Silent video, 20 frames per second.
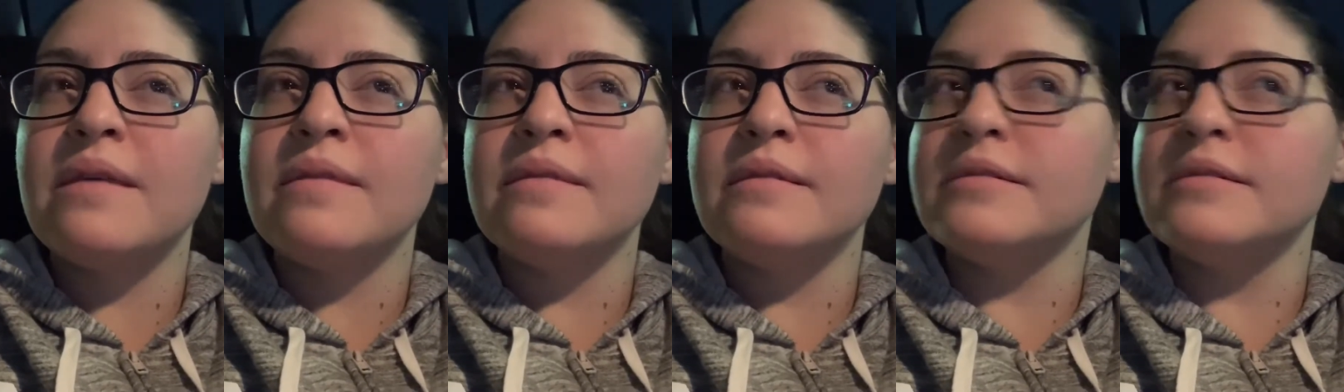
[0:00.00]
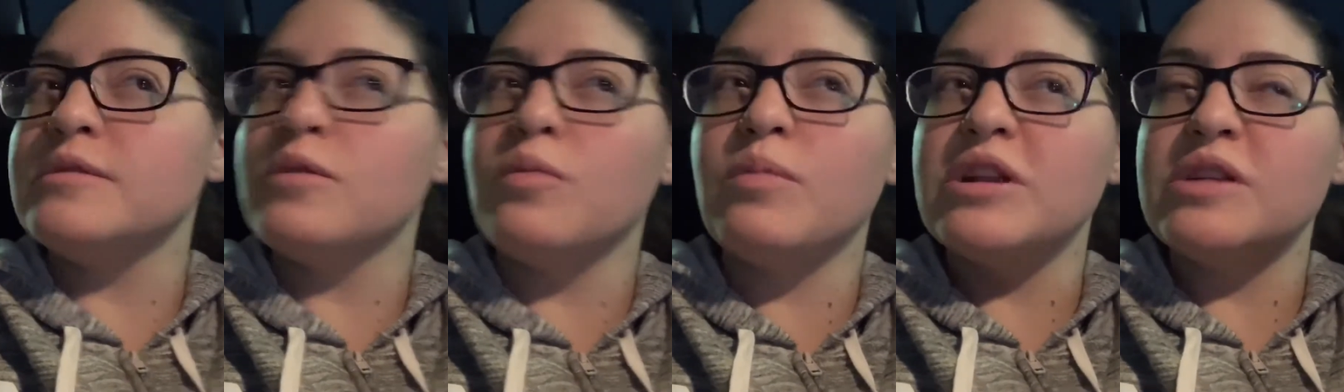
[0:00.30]
there's
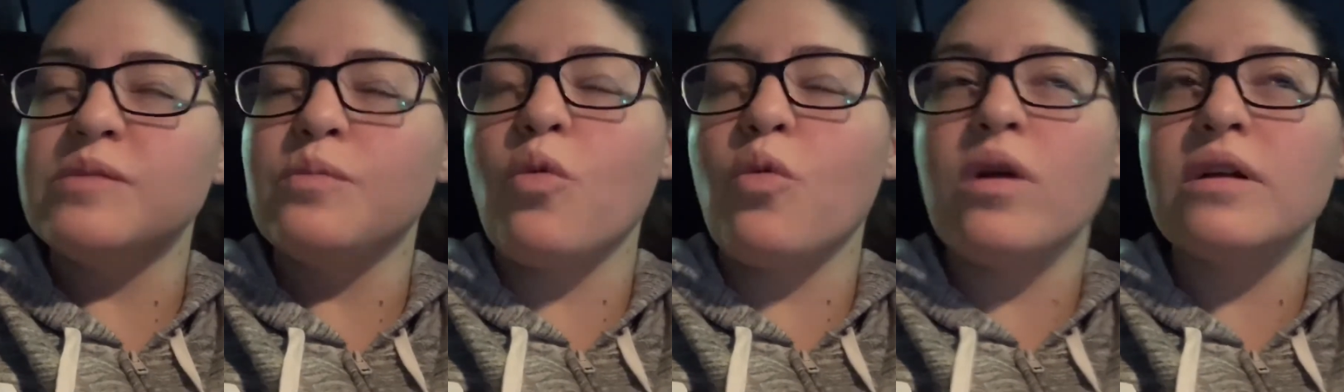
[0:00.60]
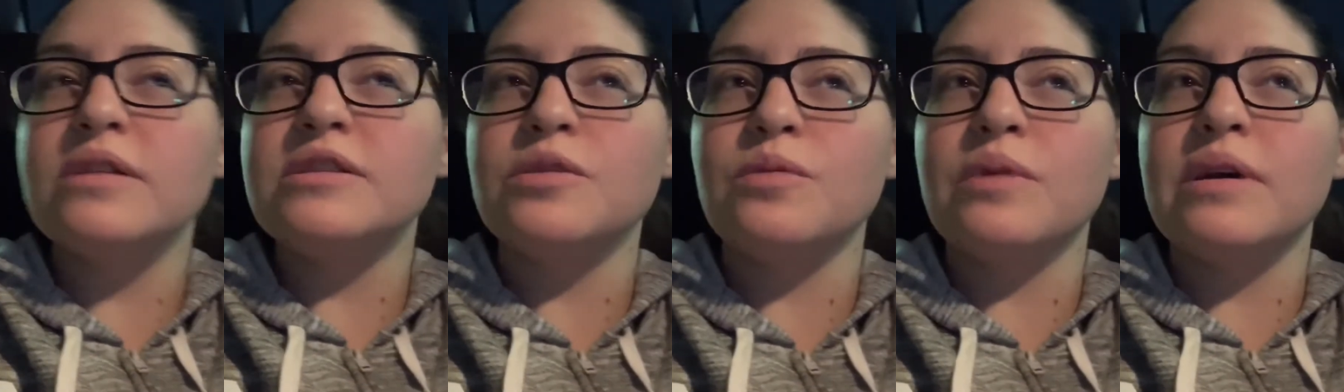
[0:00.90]
so much
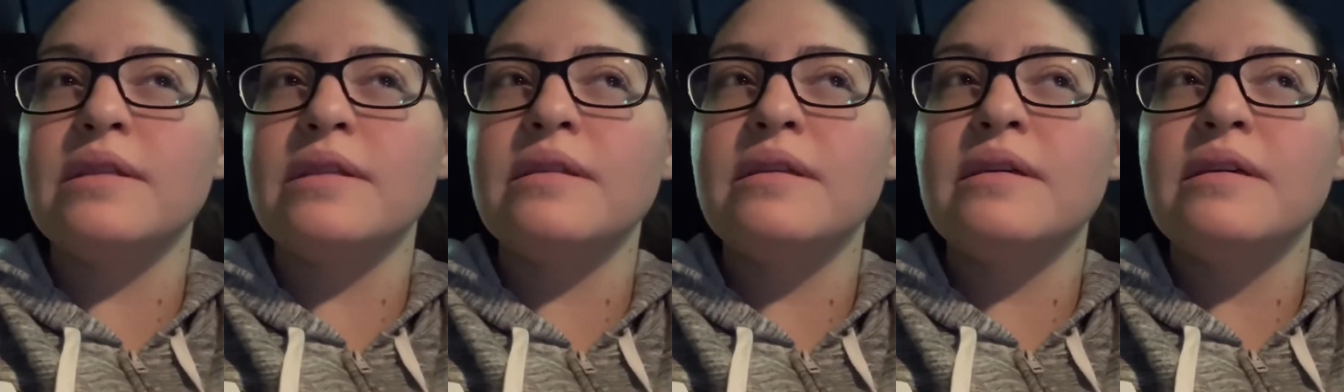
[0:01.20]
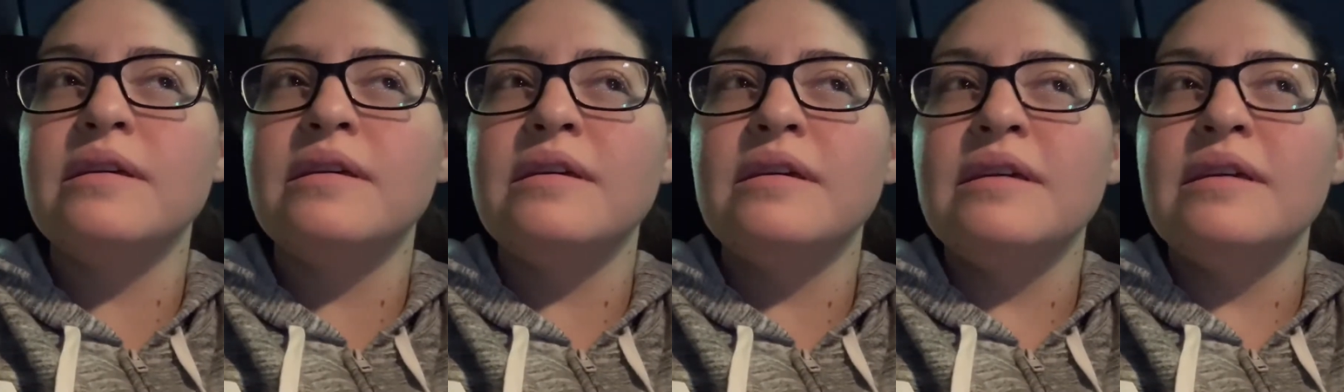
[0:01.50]
more to it
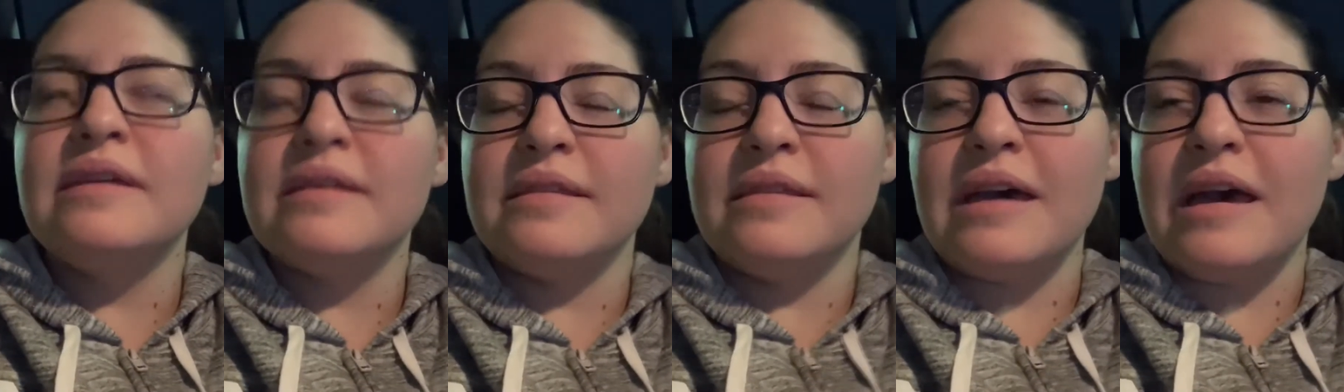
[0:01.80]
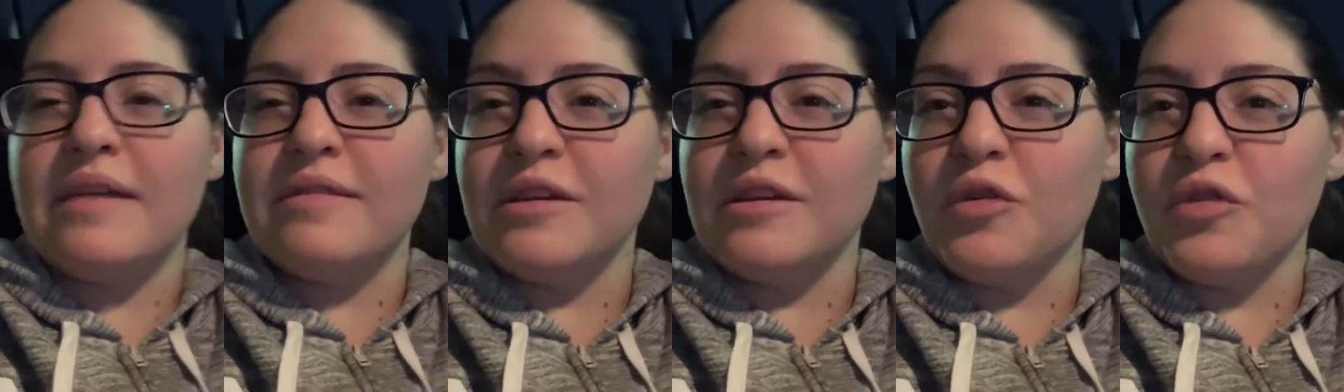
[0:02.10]

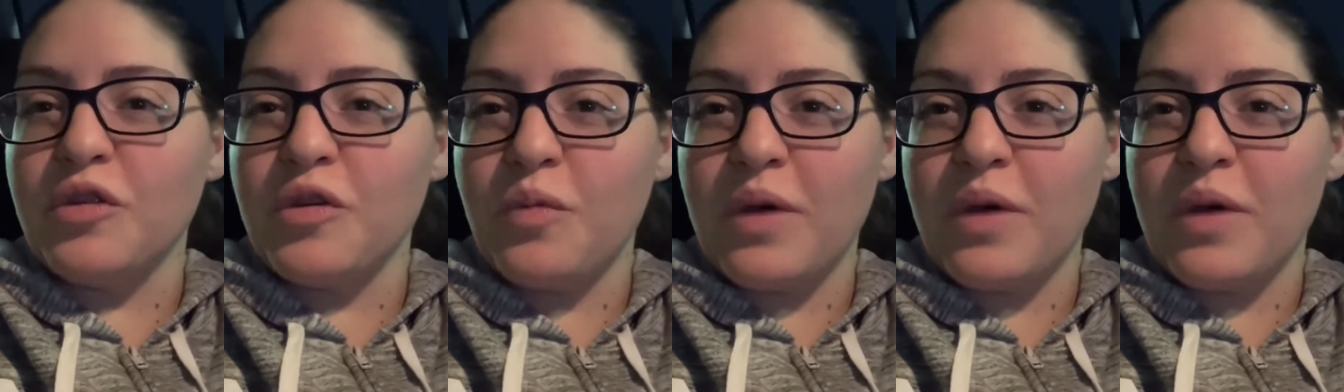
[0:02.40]
that the only